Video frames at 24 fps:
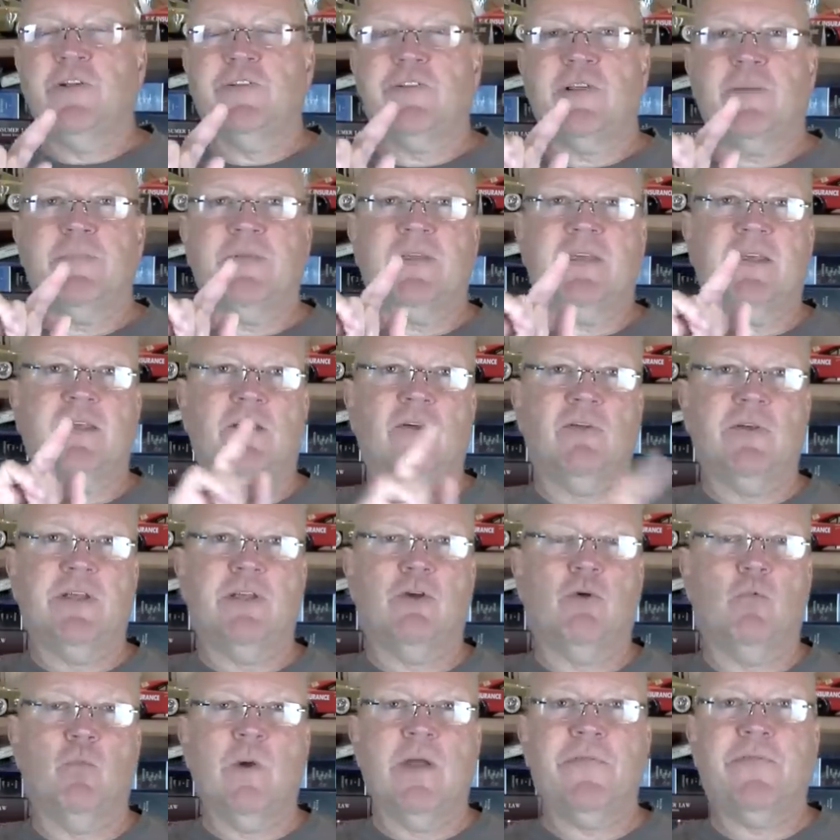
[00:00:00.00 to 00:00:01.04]
something
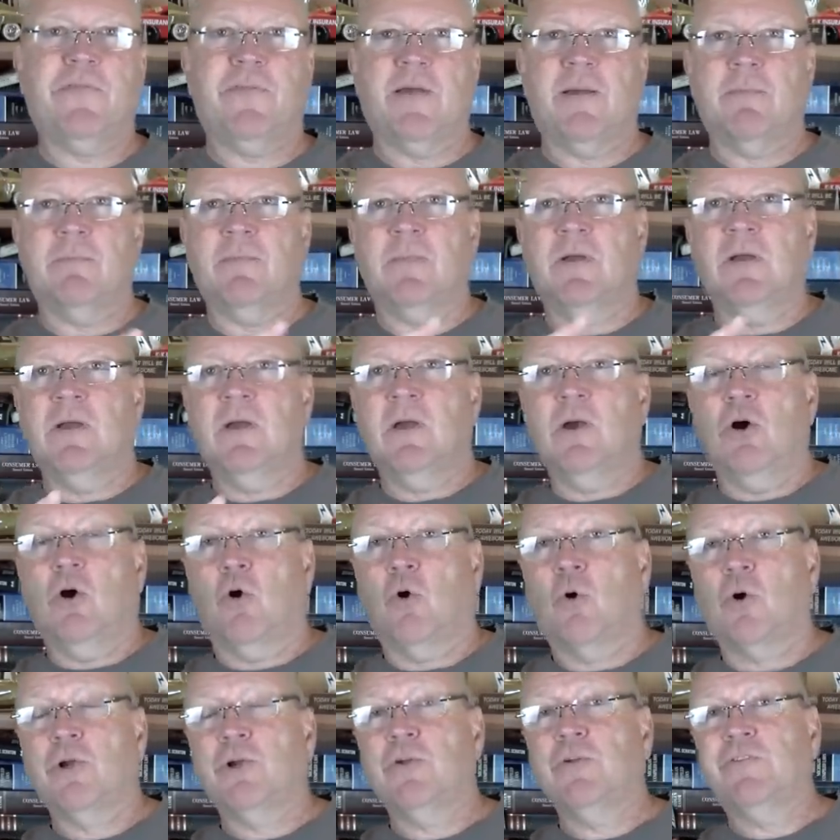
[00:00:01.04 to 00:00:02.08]
illegal with them,
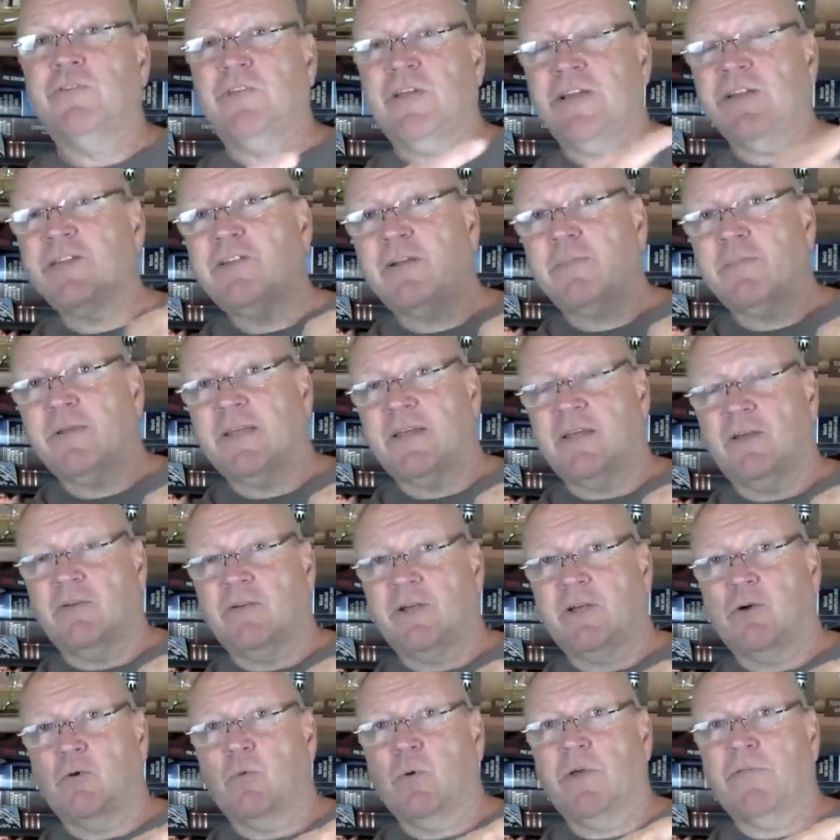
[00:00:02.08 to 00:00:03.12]
or you did something
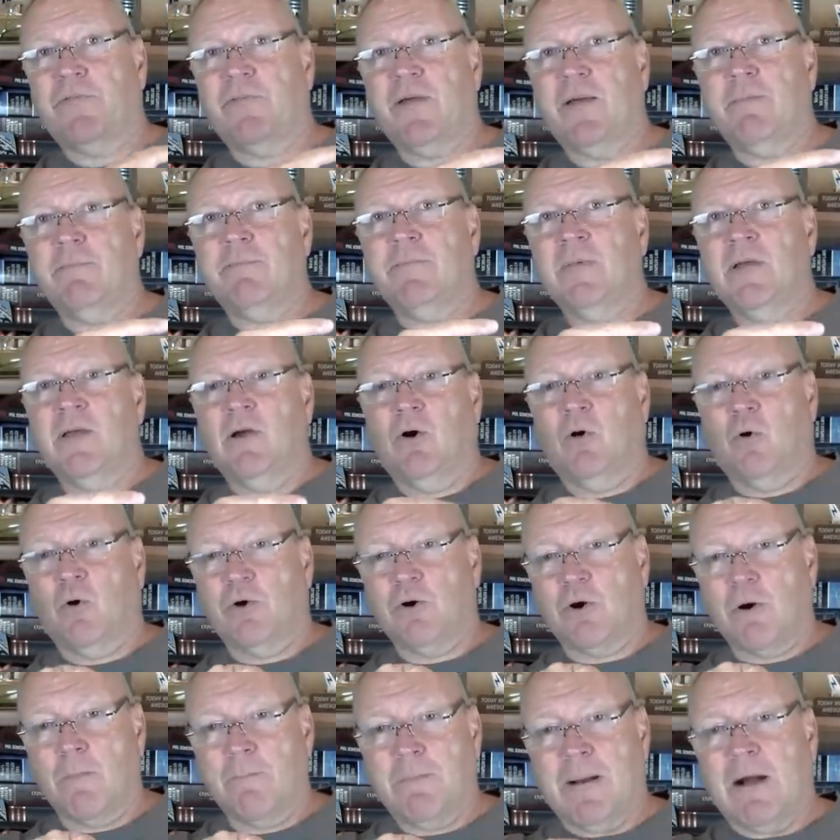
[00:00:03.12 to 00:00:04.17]
illegal with them, or
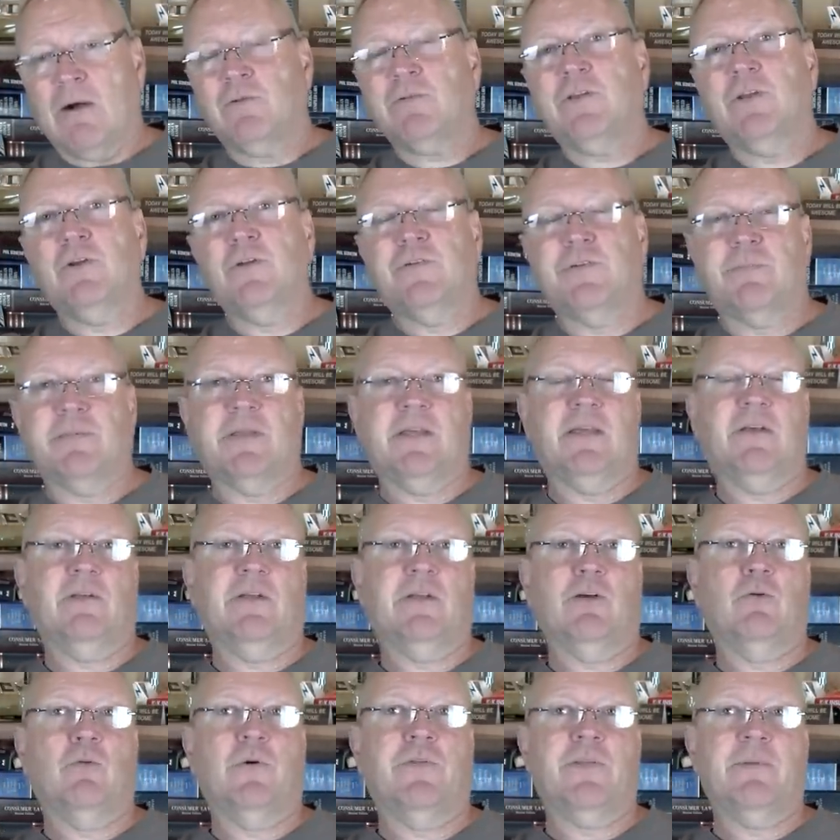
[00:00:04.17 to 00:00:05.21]
you're about to do something
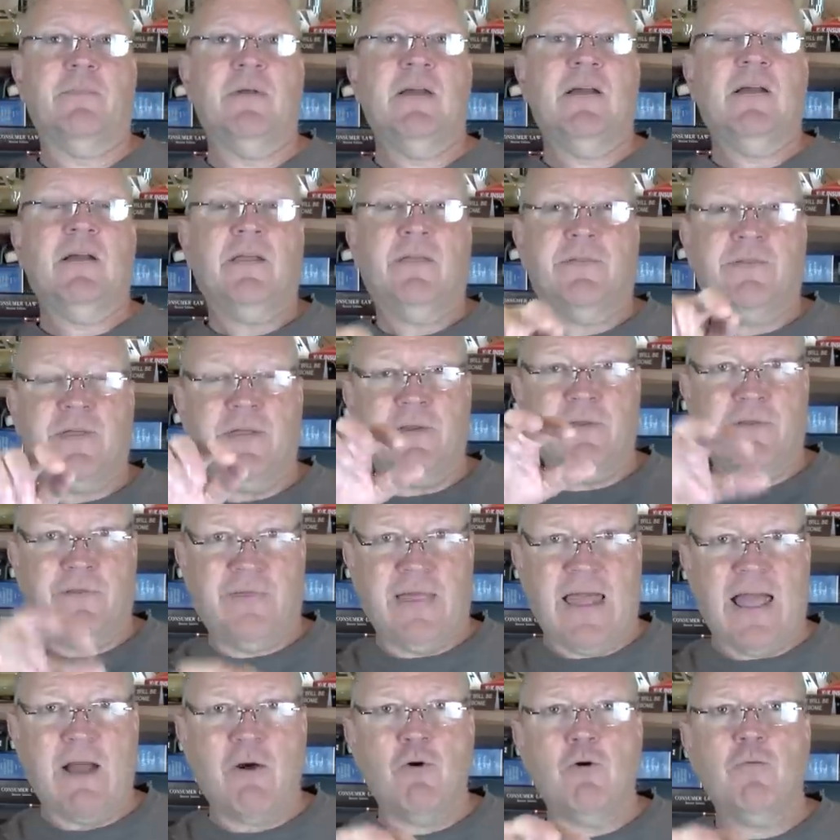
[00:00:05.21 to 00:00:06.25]
illegal with them, then
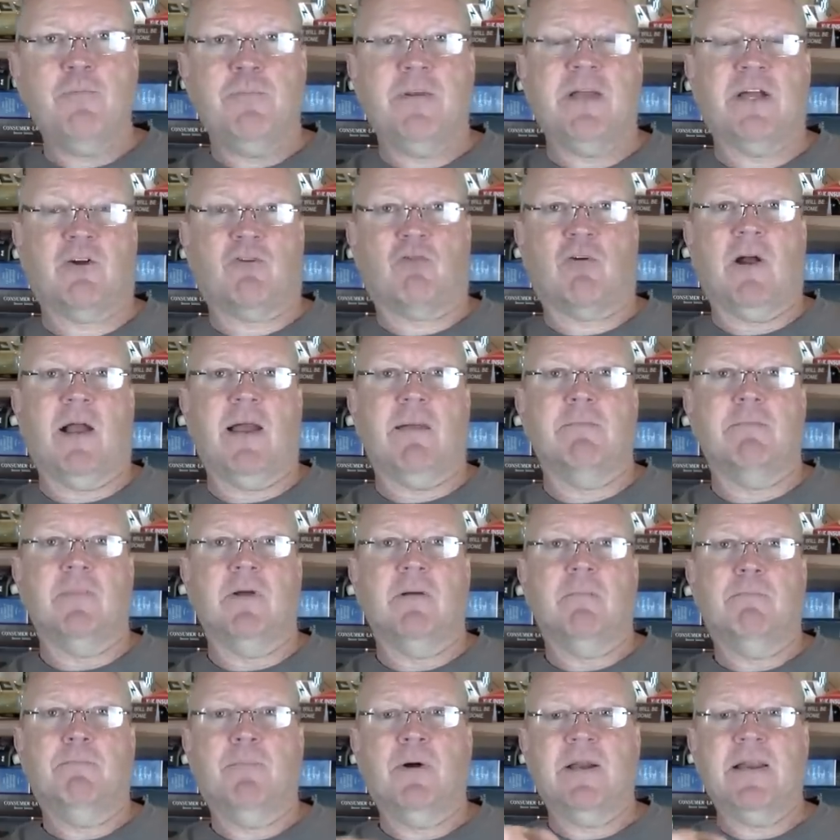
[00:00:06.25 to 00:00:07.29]
that would be a crime.
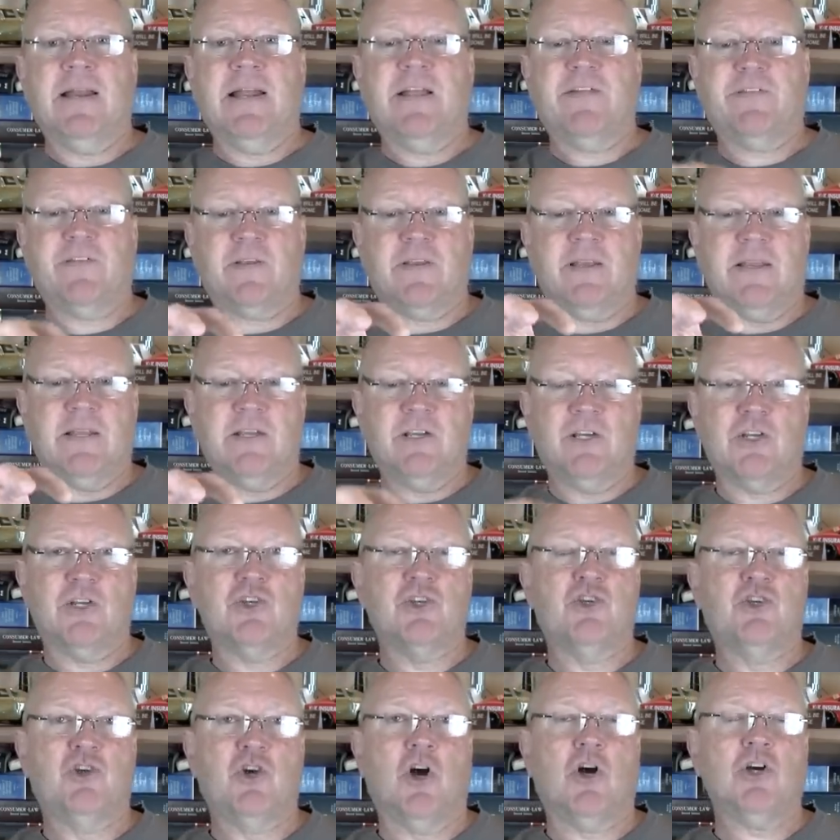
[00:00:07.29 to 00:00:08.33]
But it's in
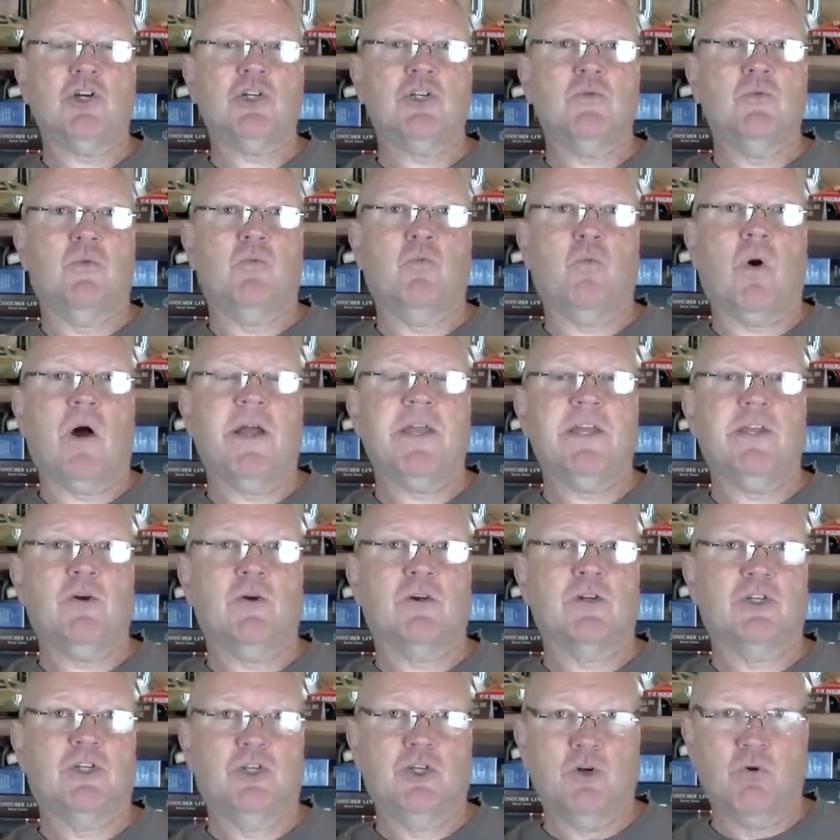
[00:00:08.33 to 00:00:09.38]
conjunction with what
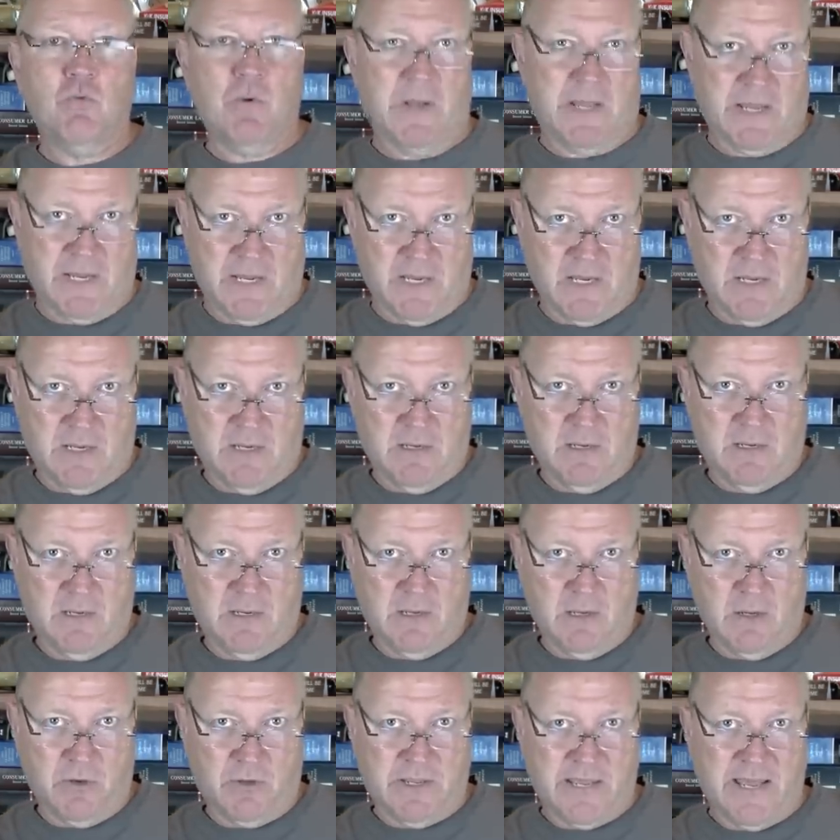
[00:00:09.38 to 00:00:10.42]
you're doing,
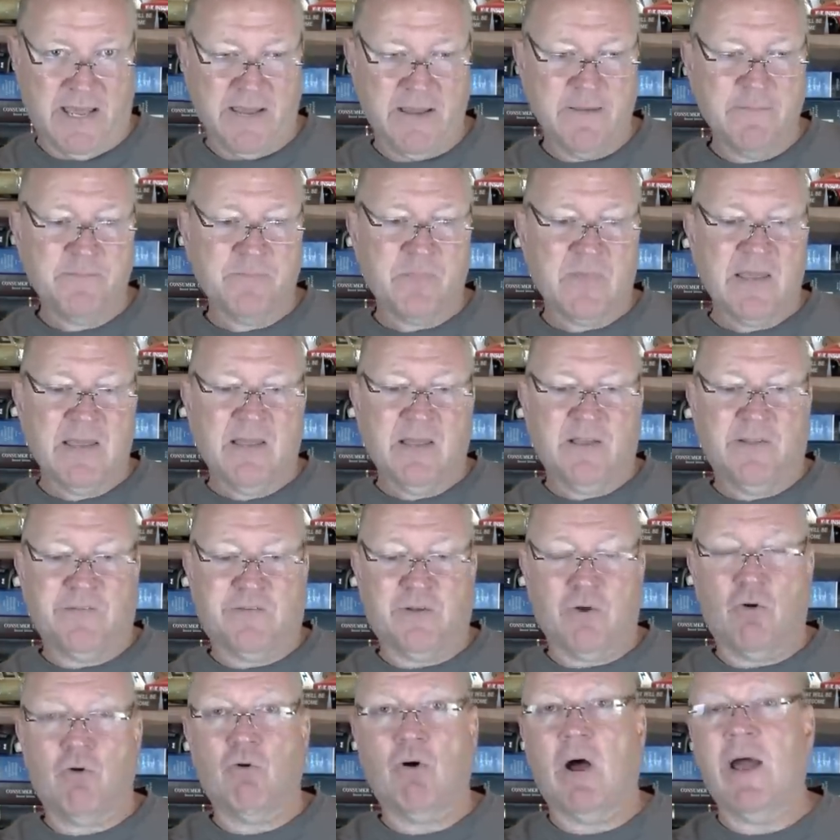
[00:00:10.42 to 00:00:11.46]
okay?
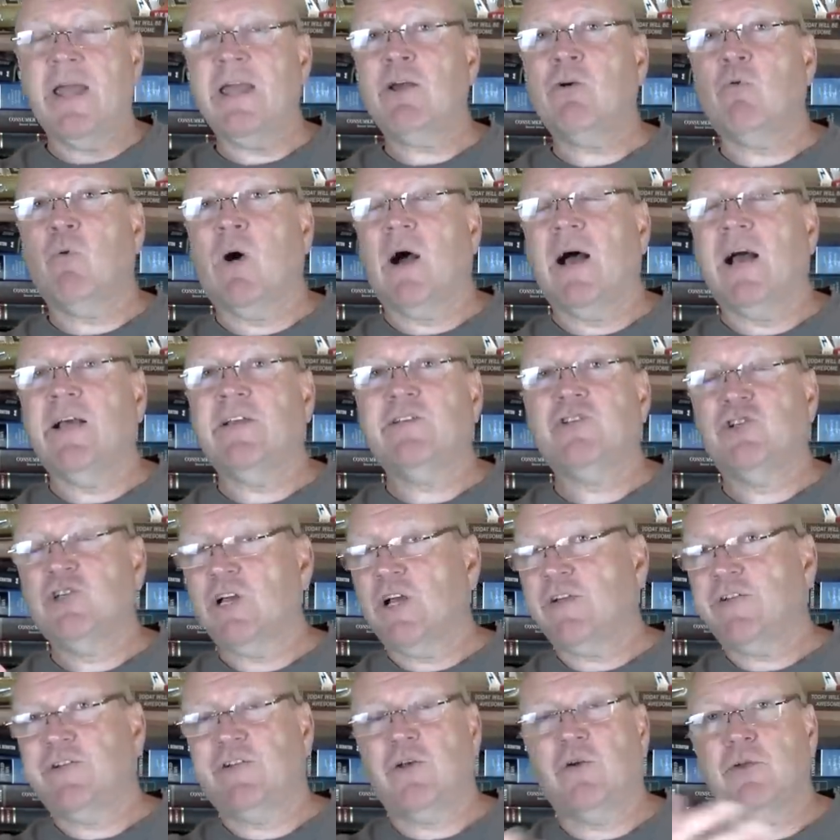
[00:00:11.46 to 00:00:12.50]
So likewise,
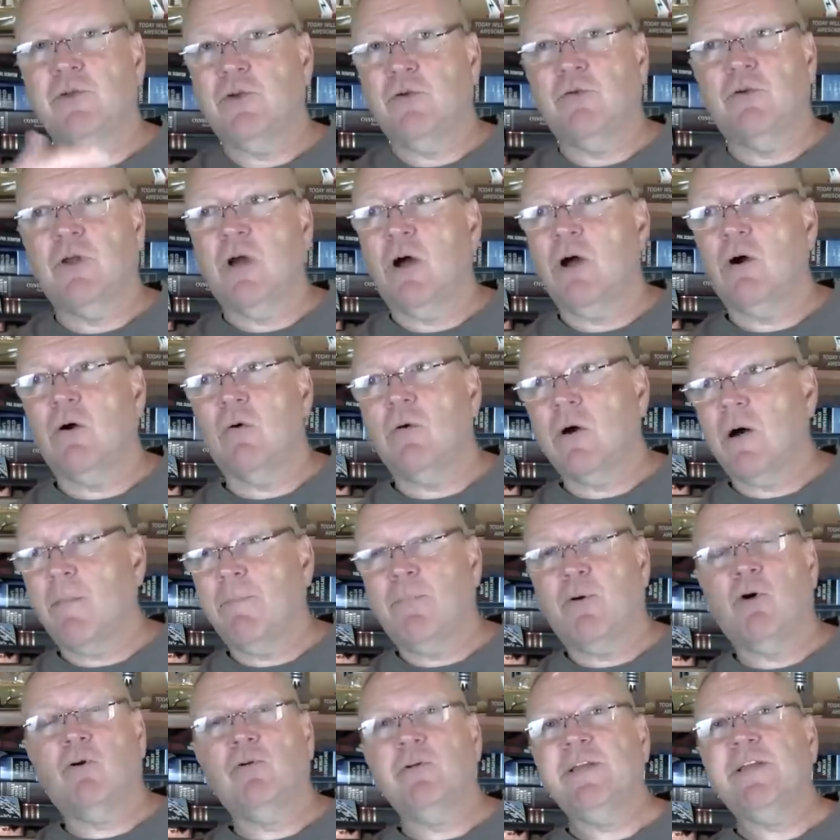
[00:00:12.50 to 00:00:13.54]
just so you know, a
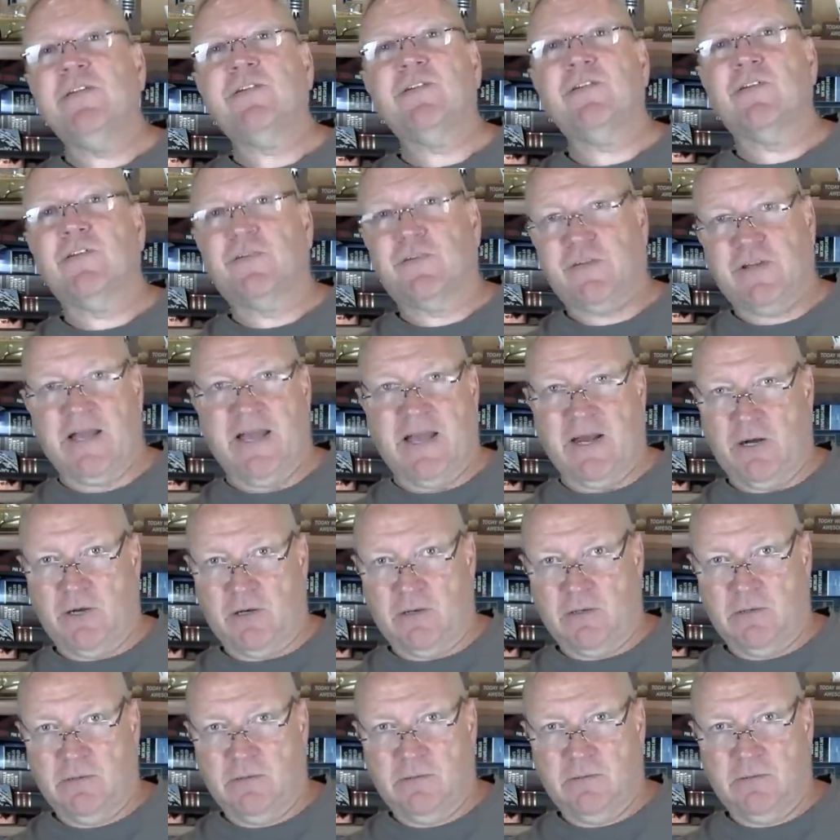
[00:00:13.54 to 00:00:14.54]
police scanner.